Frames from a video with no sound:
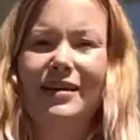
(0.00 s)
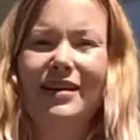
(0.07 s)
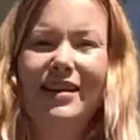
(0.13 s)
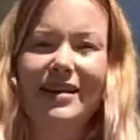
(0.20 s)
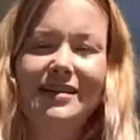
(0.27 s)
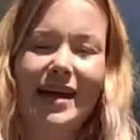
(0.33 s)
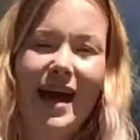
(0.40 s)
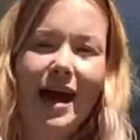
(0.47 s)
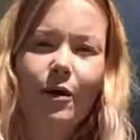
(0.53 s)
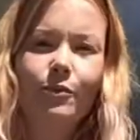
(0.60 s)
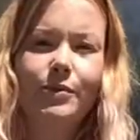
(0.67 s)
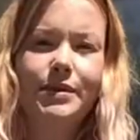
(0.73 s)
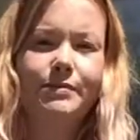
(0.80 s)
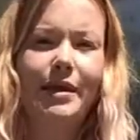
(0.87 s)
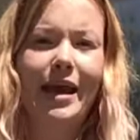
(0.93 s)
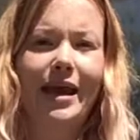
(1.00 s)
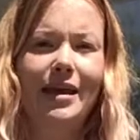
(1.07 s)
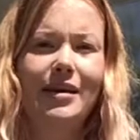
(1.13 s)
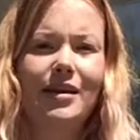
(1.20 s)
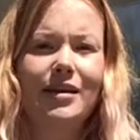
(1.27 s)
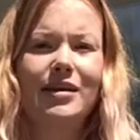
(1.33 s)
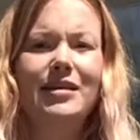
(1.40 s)
because it helps me
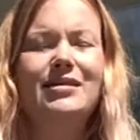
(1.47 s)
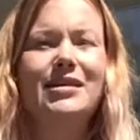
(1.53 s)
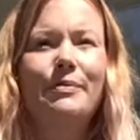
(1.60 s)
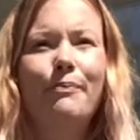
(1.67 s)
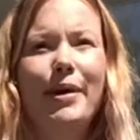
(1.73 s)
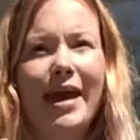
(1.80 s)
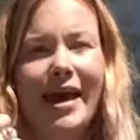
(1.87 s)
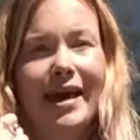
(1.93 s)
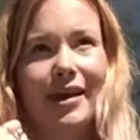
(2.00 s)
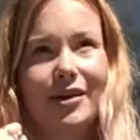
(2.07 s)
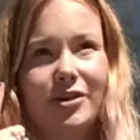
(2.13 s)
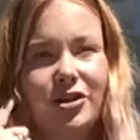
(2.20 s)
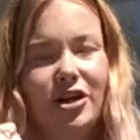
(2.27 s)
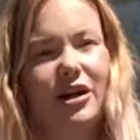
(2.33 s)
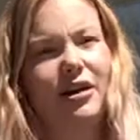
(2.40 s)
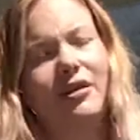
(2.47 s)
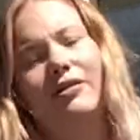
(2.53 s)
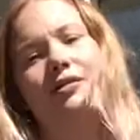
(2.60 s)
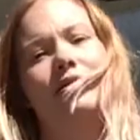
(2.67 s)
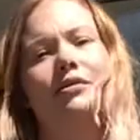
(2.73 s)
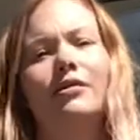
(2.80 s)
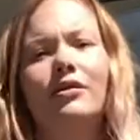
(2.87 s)
to picture
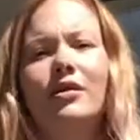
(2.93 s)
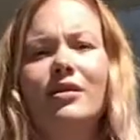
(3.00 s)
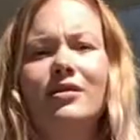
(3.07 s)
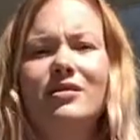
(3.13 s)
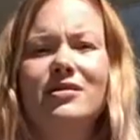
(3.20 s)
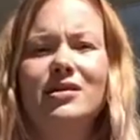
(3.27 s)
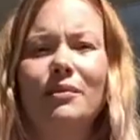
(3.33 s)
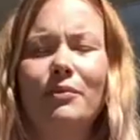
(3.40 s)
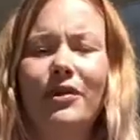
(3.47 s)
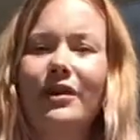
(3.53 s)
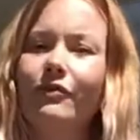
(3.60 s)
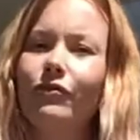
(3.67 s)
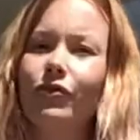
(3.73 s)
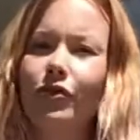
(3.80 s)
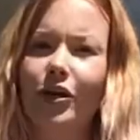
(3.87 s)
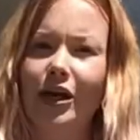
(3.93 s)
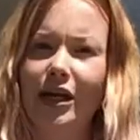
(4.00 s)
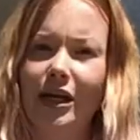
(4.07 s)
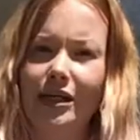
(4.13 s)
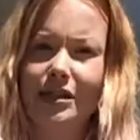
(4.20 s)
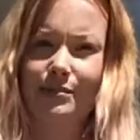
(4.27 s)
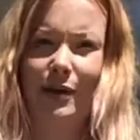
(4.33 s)
something
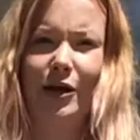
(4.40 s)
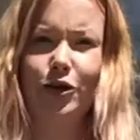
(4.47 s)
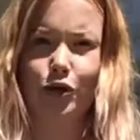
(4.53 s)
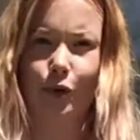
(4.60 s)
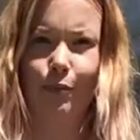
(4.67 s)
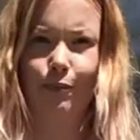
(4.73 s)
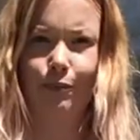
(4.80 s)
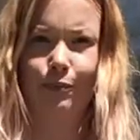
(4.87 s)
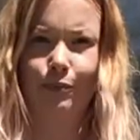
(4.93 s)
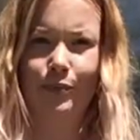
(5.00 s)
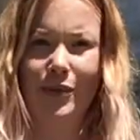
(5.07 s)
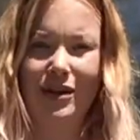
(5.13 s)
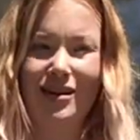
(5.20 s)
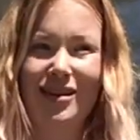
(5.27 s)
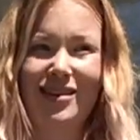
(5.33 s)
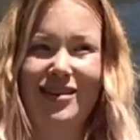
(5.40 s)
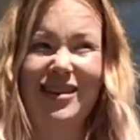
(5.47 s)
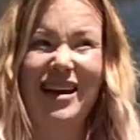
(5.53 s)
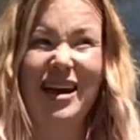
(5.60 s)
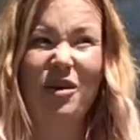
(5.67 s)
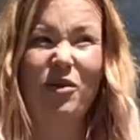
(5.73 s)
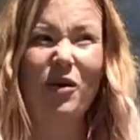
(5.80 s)
really special.
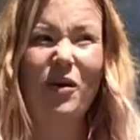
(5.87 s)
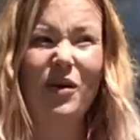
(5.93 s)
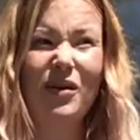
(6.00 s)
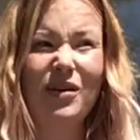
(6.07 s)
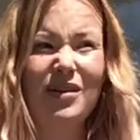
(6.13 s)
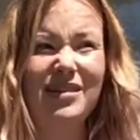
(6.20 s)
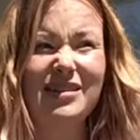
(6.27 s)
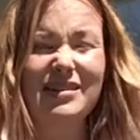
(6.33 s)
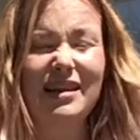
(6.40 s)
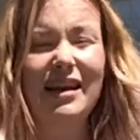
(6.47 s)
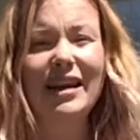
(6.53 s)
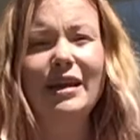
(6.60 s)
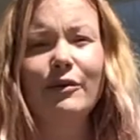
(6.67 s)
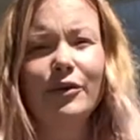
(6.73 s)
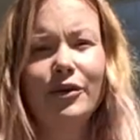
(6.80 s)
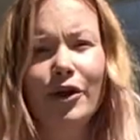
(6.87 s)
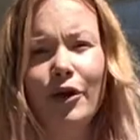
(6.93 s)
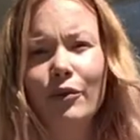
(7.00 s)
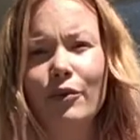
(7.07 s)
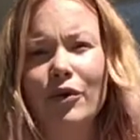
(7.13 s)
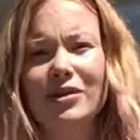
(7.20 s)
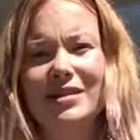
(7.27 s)
Now, does anyone know
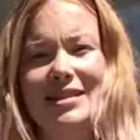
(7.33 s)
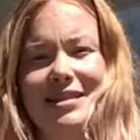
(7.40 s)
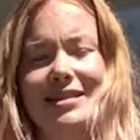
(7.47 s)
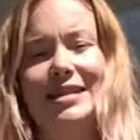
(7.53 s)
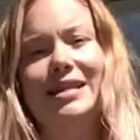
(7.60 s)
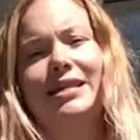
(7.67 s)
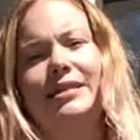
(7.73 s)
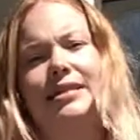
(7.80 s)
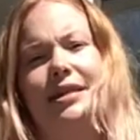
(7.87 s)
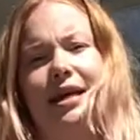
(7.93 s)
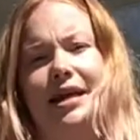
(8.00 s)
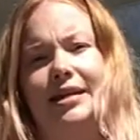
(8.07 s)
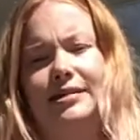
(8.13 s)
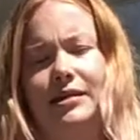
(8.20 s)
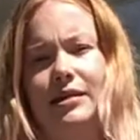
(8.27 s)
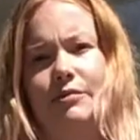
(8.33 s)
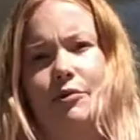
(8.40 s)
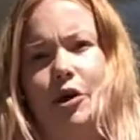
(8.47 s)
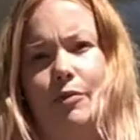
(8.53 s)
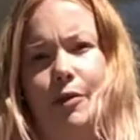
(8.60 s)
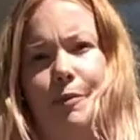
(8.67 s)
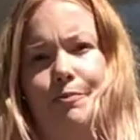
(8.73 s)
what season it is at the
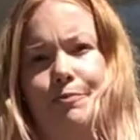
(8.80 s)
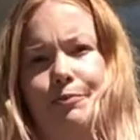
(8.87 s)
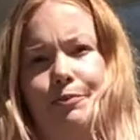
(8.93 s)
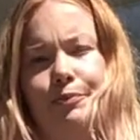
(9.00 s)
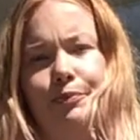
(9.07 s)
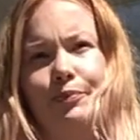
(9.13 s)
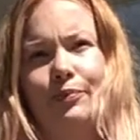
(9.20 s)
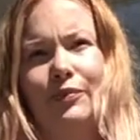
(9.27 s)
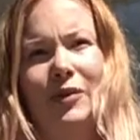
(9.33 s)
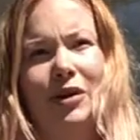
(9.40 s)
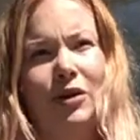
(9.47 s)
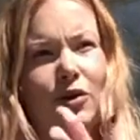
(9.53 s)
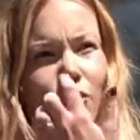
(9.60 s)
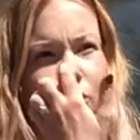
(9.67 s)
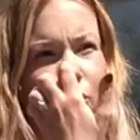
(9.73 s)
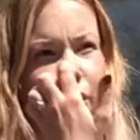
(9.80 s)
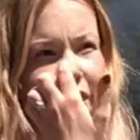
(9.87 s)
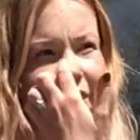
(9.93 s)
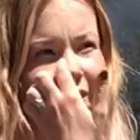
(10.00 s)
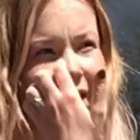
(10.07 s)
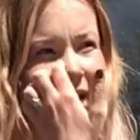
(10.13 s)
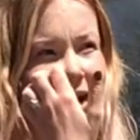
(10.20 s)
moment? We've
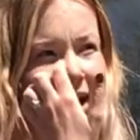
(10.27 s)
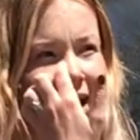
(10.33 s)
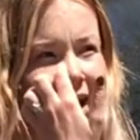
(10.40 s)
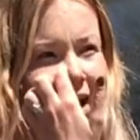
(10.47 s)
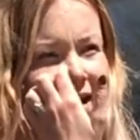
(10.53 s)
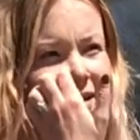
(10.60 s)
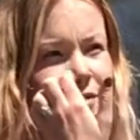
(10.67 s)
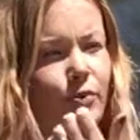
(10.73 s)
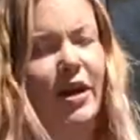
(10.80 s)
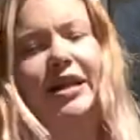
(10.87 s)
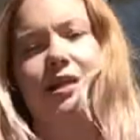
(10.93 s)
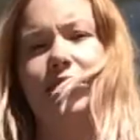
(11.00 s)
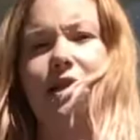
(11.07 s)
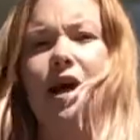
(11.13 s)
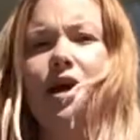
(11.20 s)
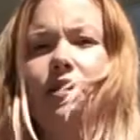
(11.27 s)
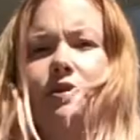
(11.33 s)
had winter,